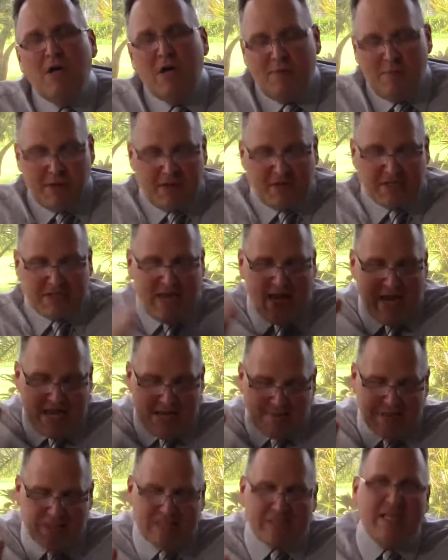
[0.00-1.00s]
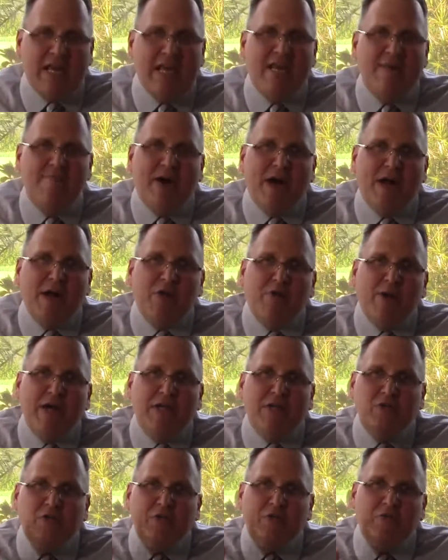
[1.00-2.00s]
Because I am saved by
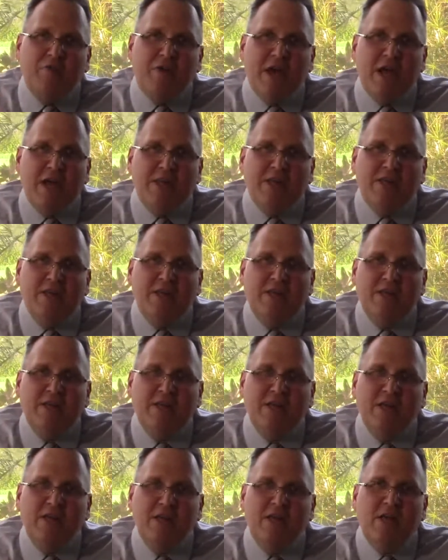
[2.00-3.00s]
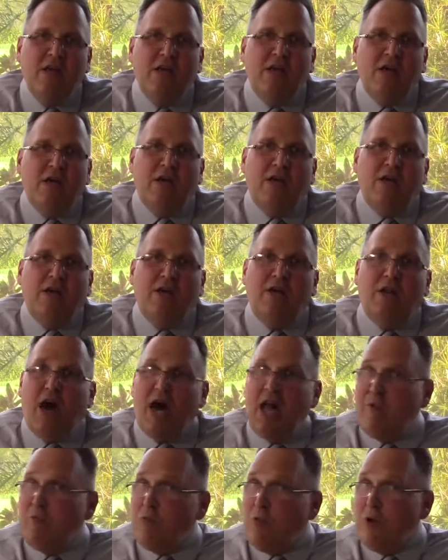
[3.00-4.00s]
grace through faith,
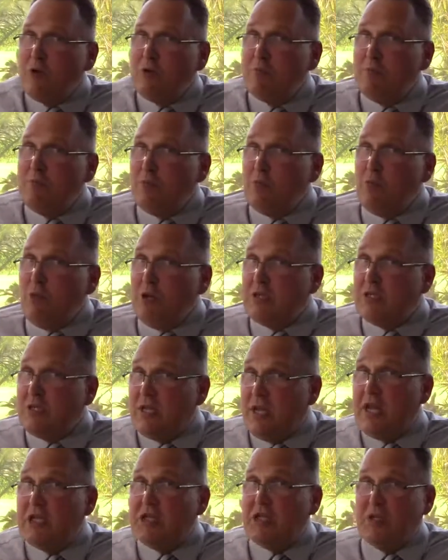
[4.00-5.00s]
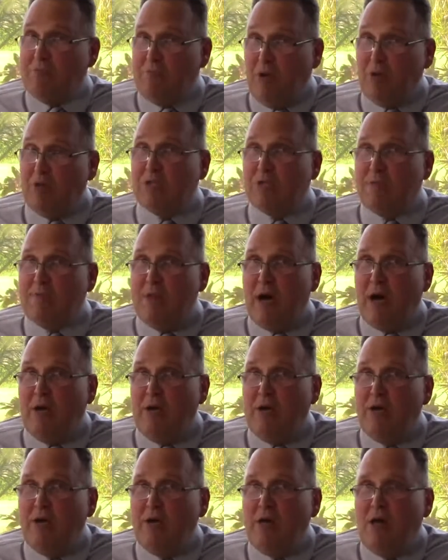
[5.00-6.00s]
not a work, works that I should boast
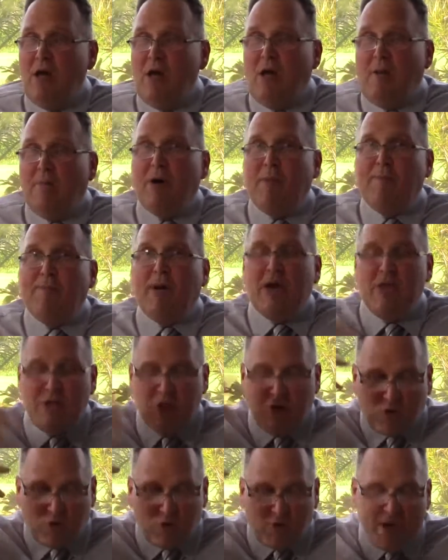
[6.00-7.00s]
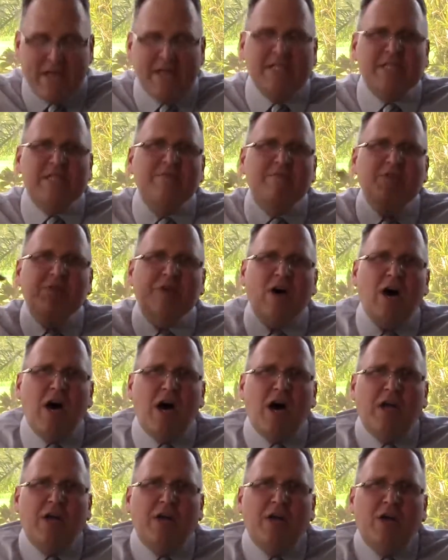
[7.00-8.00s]
about, but by the grace of
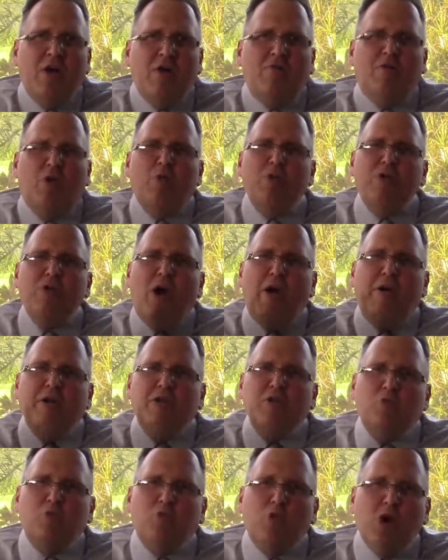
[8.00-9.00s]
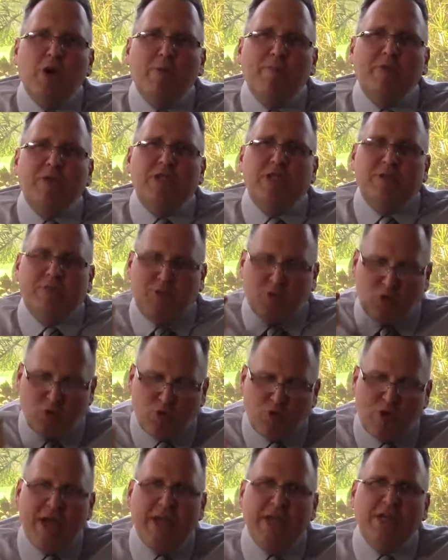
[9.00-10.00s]
God. For we are his workmanship,
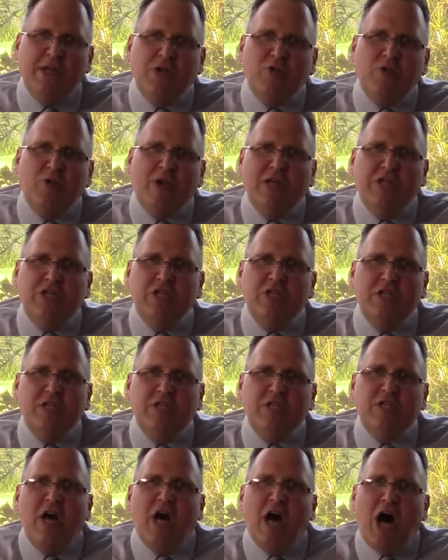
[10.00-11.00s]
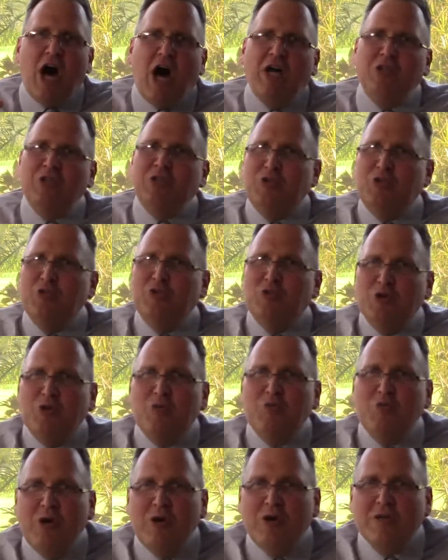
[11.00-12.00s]
created in Christ Jesus unto
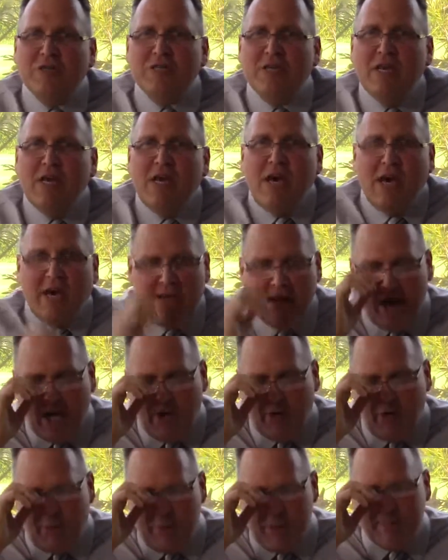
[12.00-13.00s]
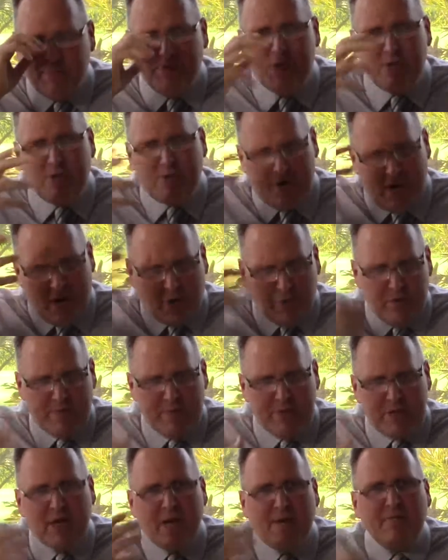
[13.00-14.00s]
good works. And how, are we be, how do we
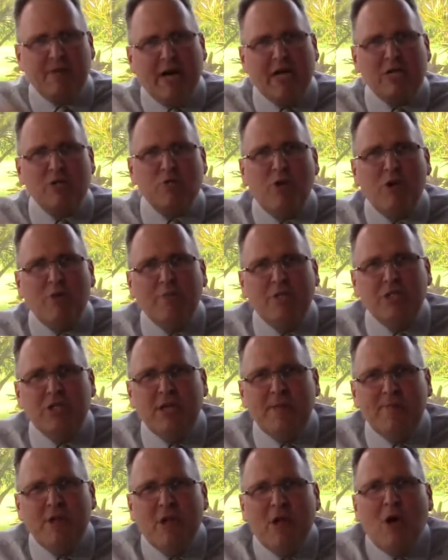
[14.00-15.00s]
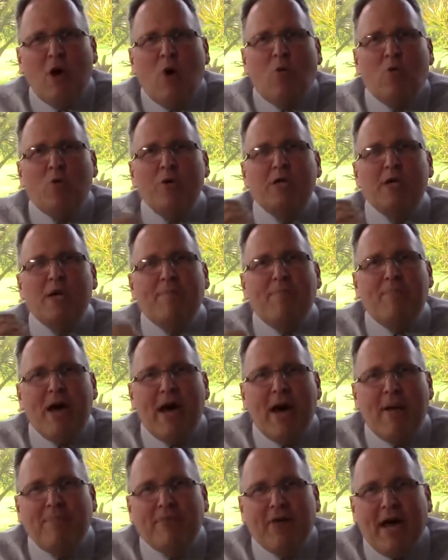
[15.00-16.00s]
become God's workmanship? We get
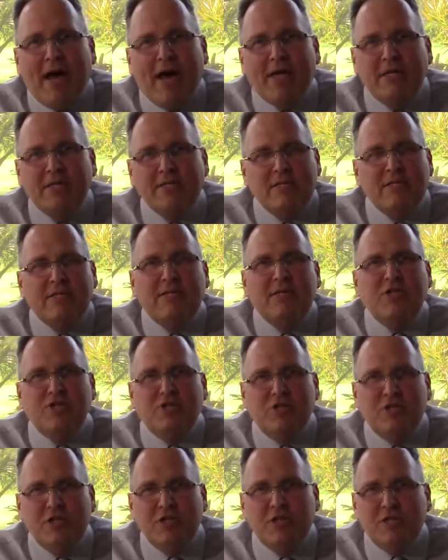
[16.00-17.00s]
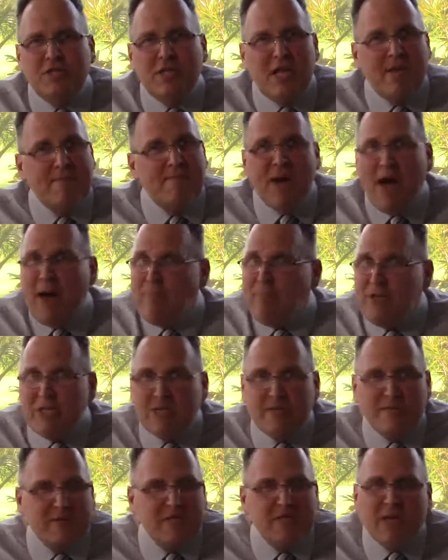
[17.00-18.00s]
baptized in Jesus' name.
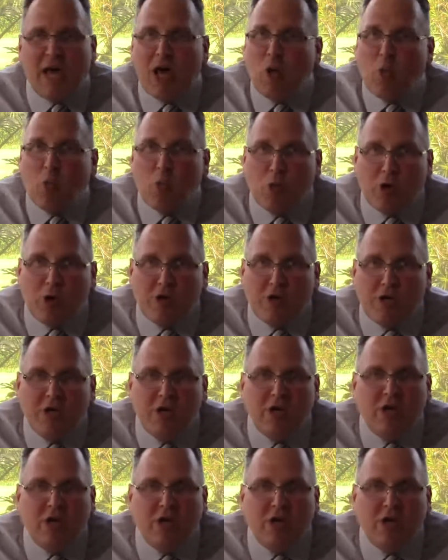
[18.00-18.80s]
Baptism is not a work.